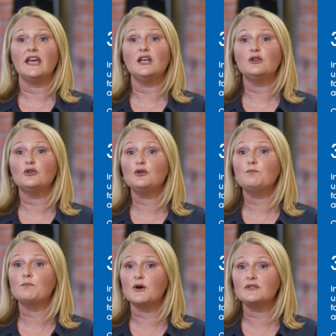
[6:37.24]
Include
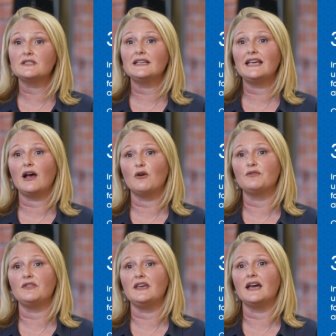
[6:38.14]
mostly
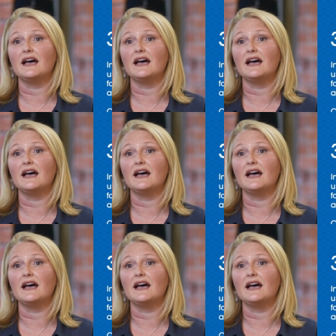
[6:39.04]
healthy